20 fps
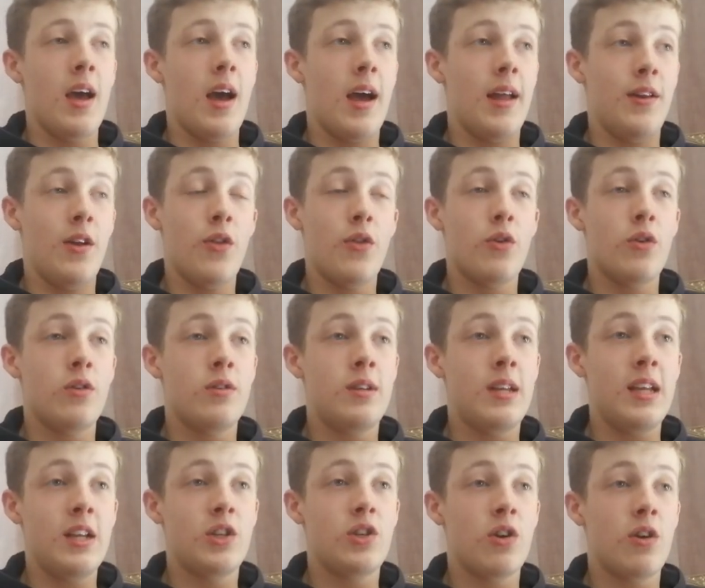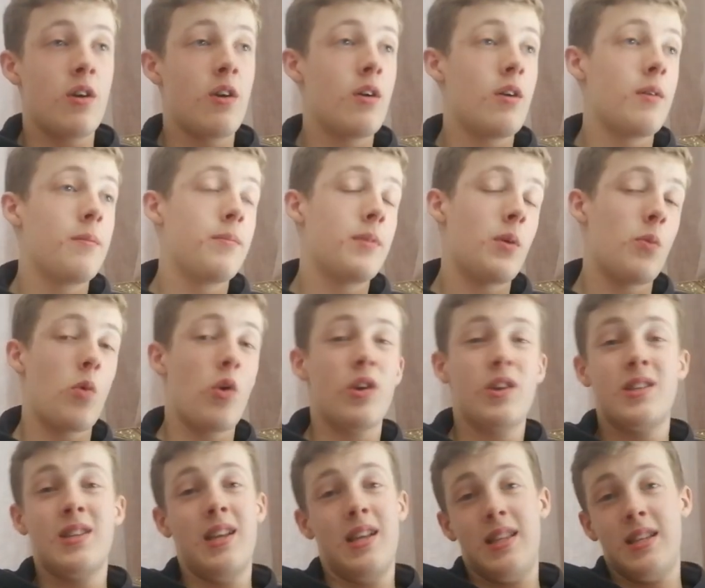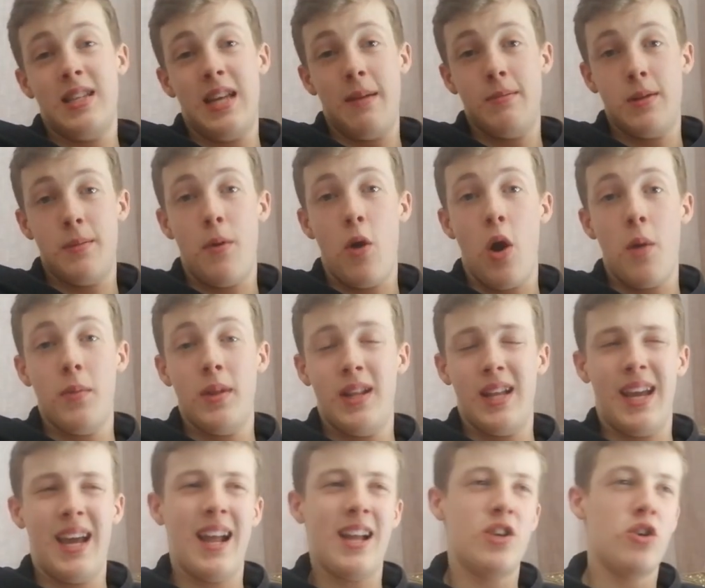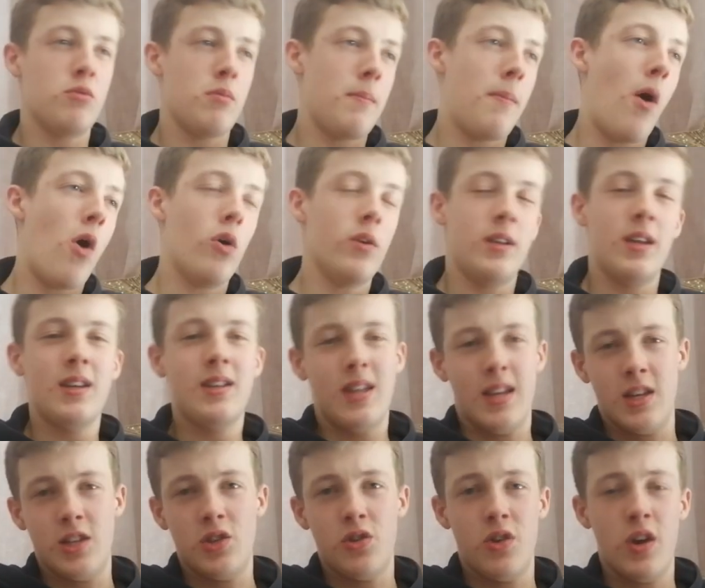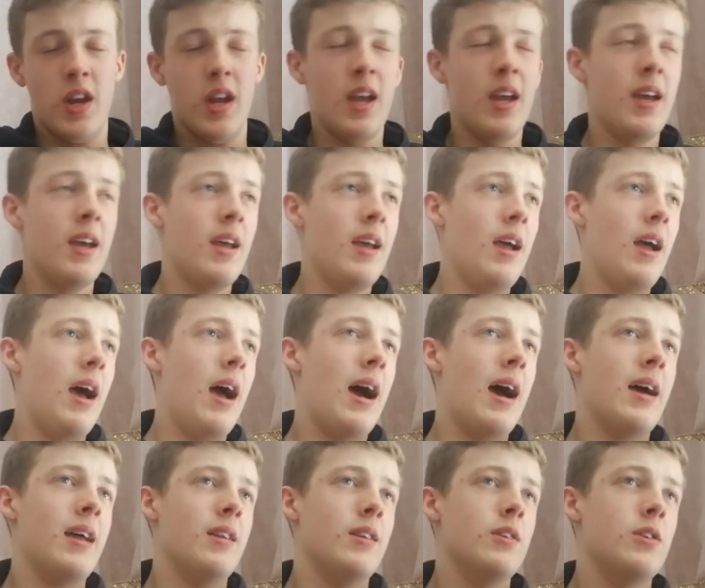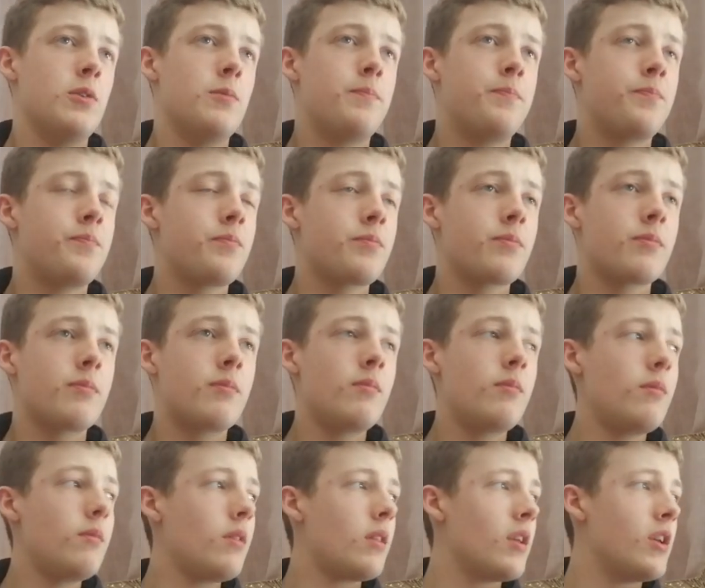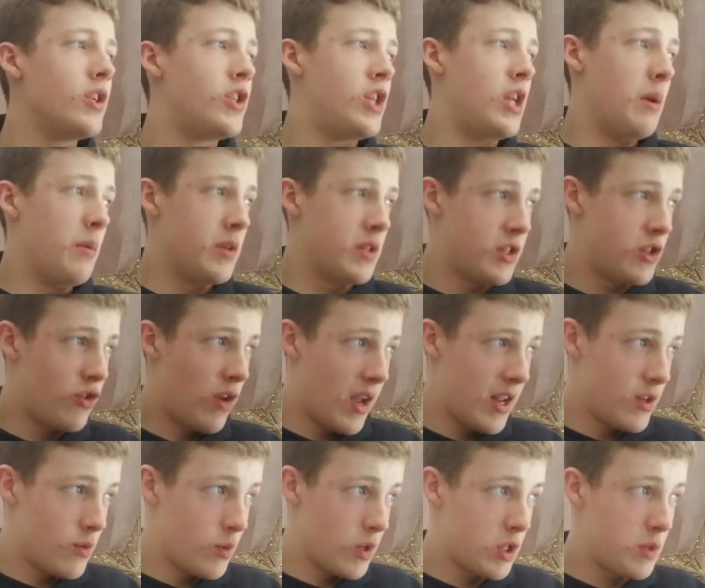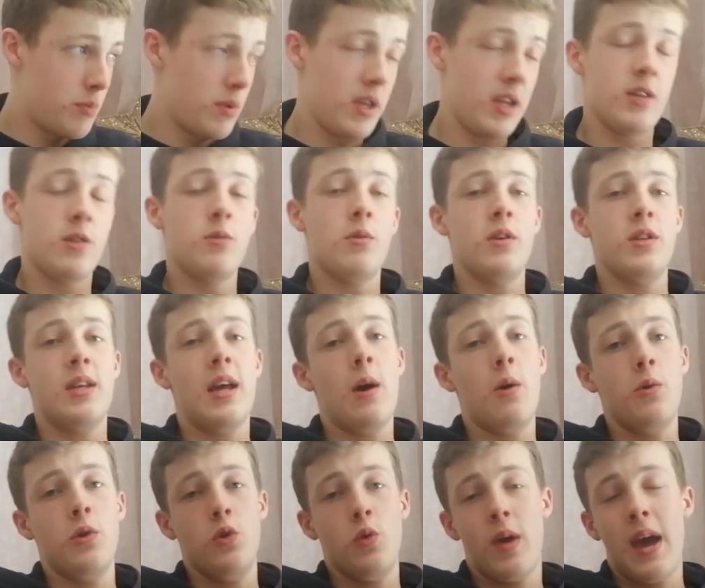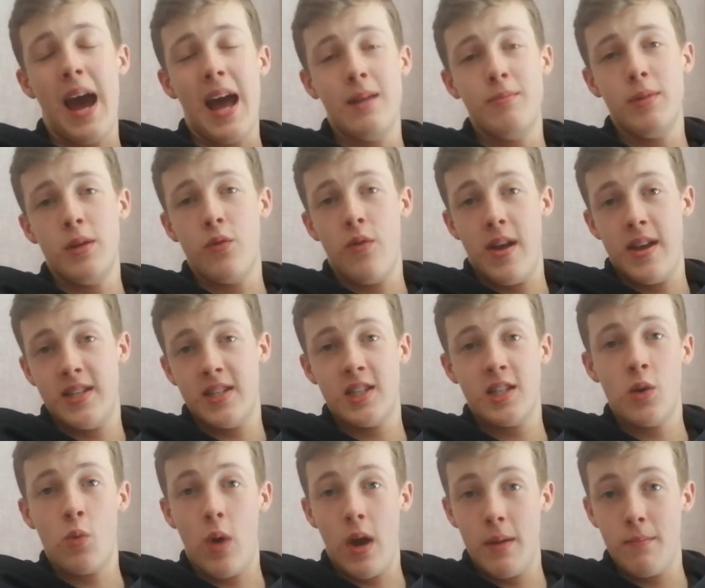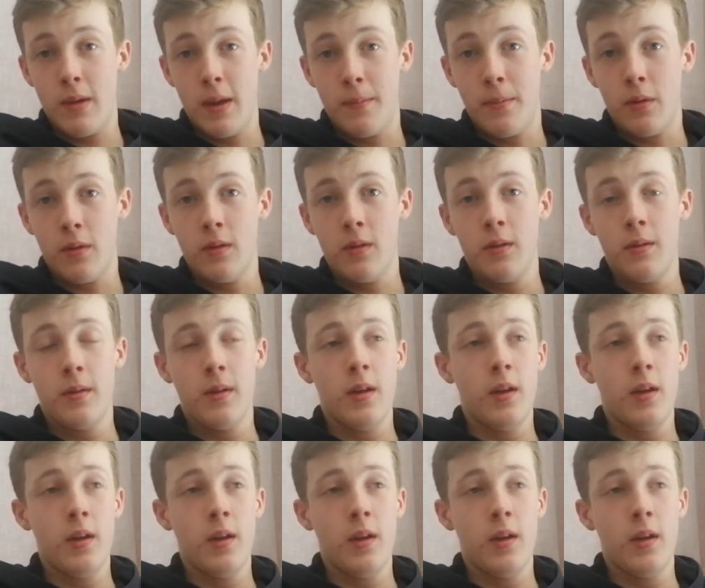Another teacher that works in like the same department, they kind of talk politics, history, and she was trying to explain to us how you can't be racist to white people.